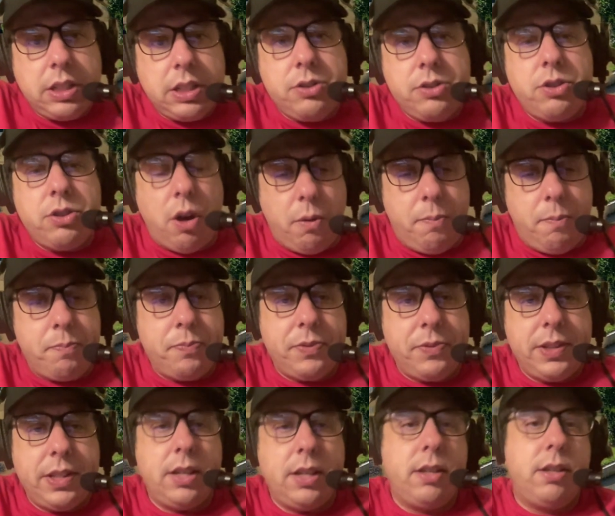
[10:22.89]
So
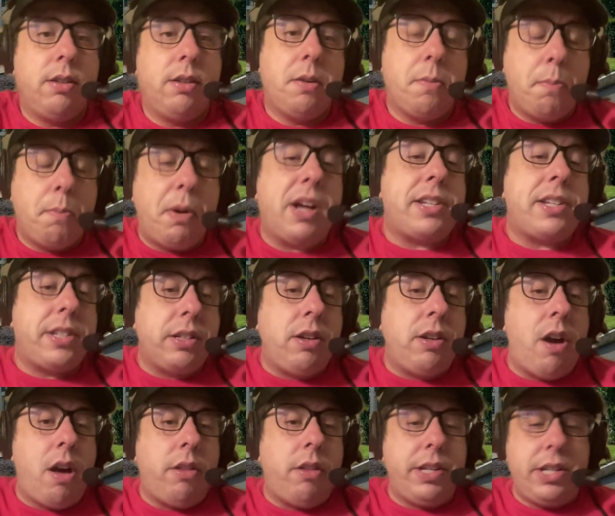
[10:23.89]
Boston
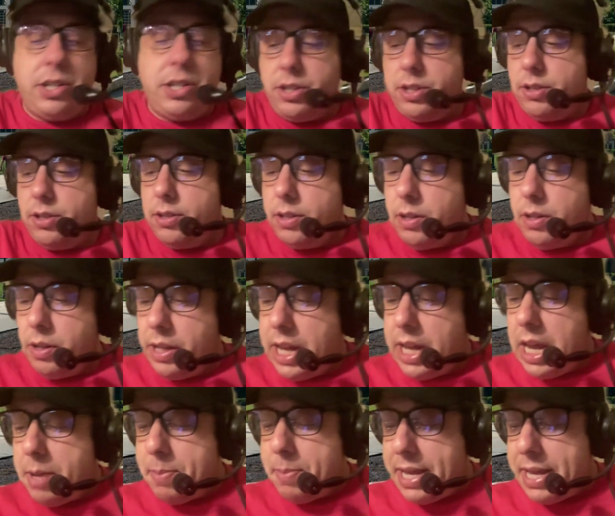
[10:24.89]
College
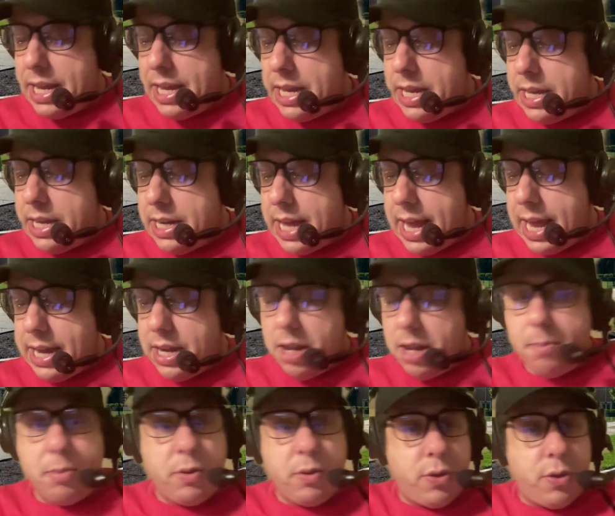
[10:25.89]
came in at
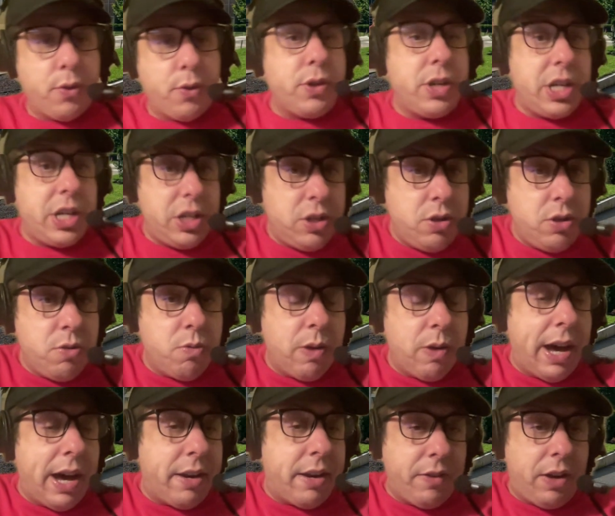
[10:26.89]
number 32
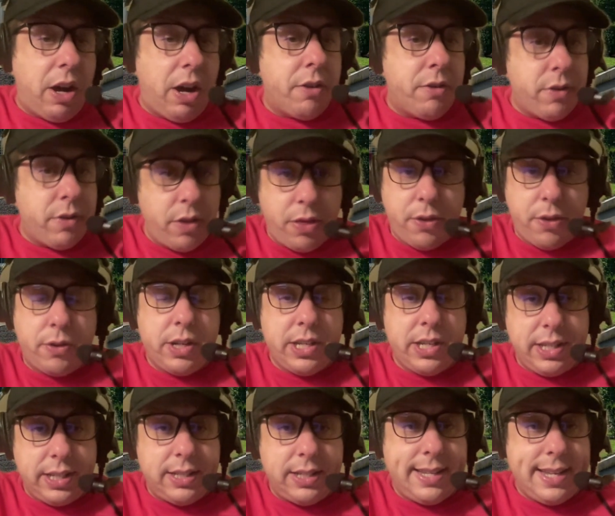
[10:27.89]
out of
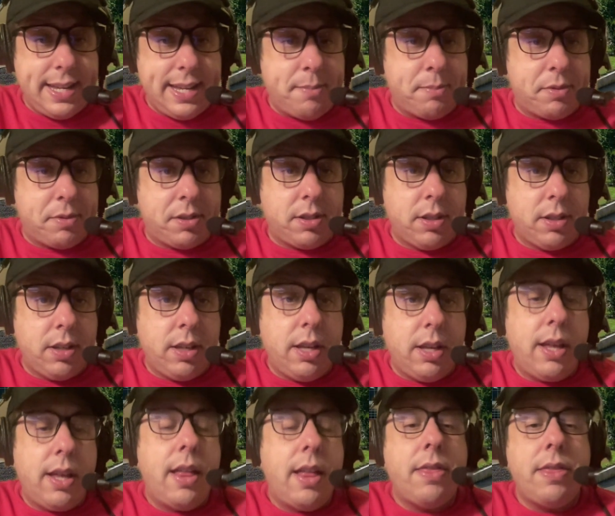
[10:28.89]
136 teams.
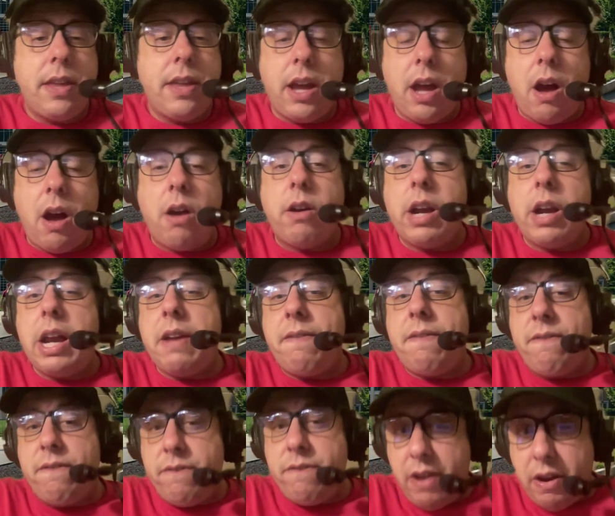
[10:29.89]
They are a
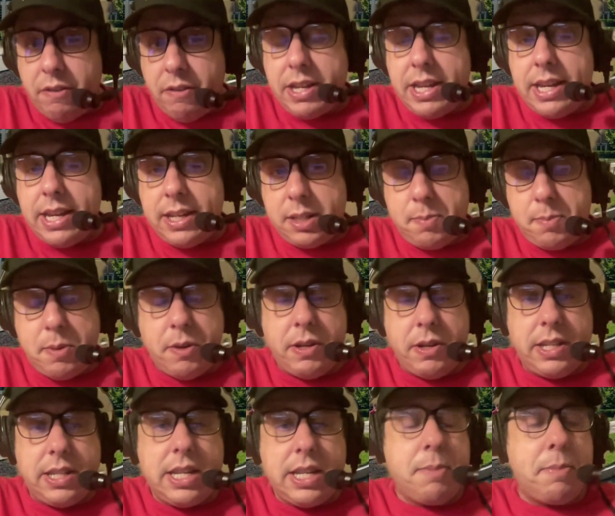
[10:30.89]
very
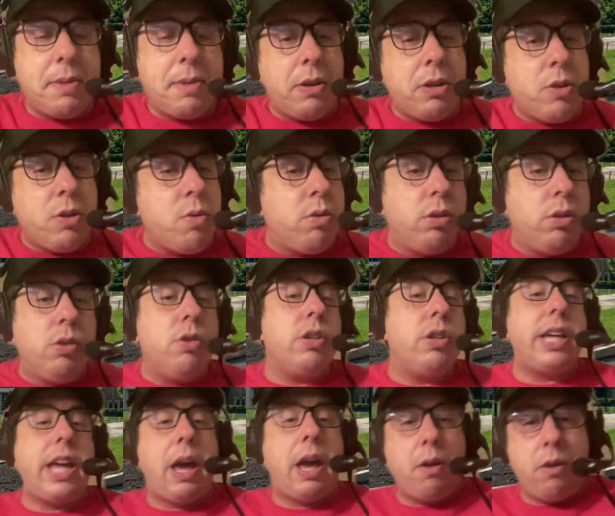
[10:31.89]
experienced team. Now you
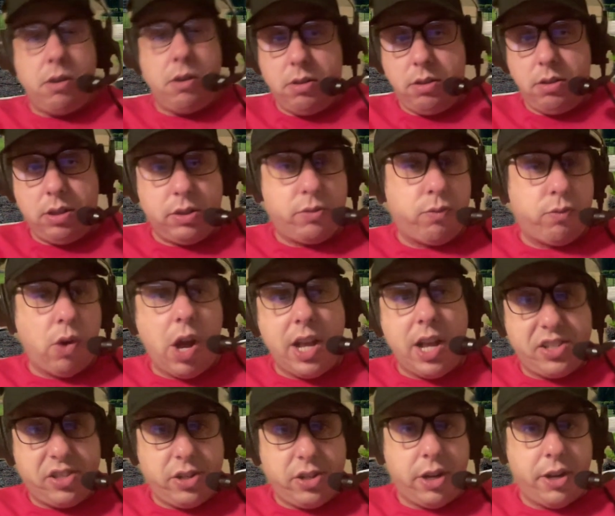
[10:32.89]
look at this
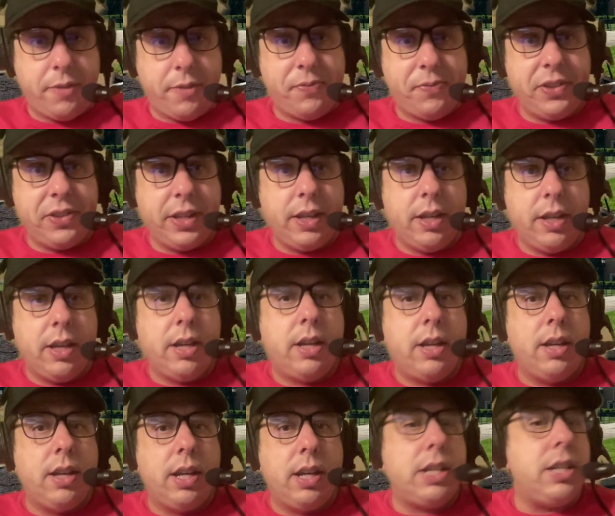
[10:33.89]
roster
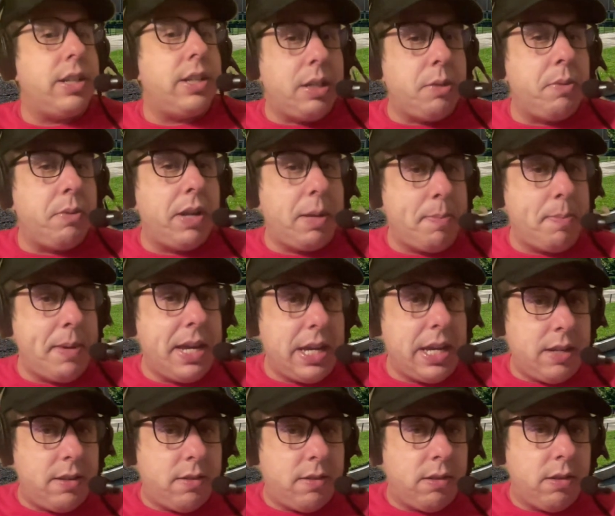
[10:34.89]
and you see what I mean.